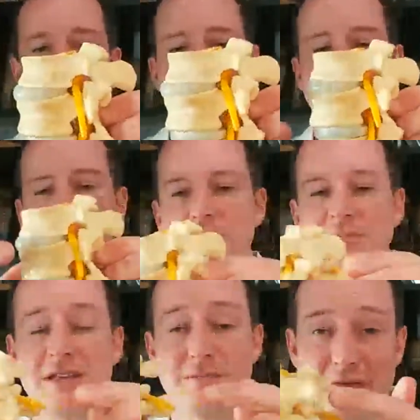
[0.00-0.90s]
that could
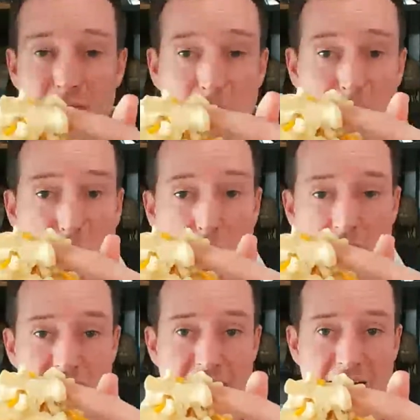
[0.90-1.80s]
be be from a
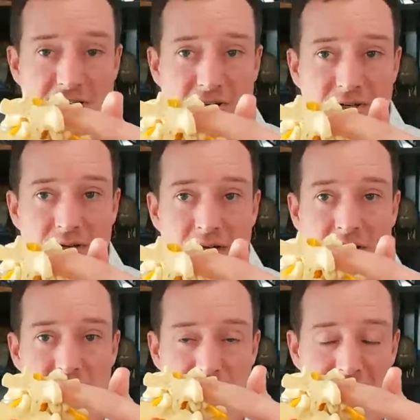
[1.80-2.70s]
pars fracture
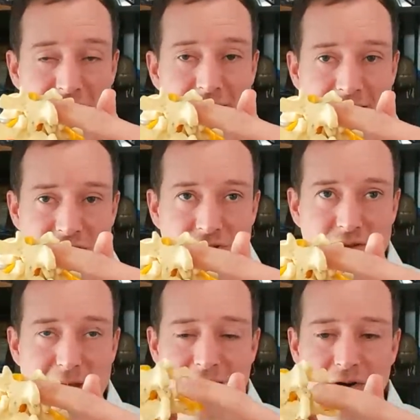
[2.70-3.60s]
so we get a fracture on the
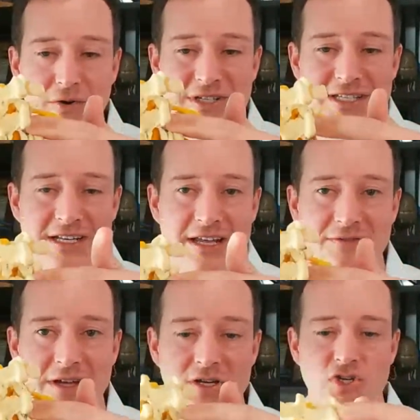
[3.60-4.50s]
back or
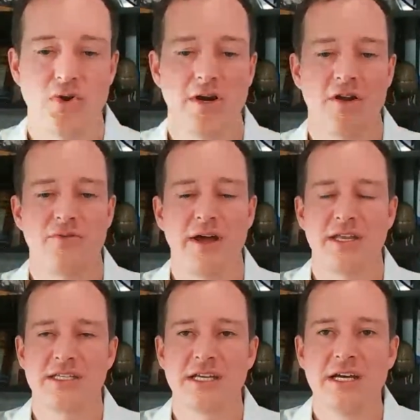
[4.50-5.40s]
significant joint
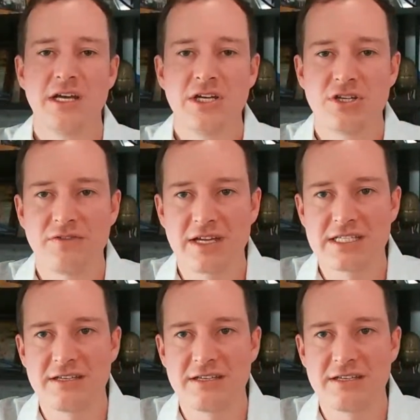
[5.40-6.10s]
arthritis. So if you get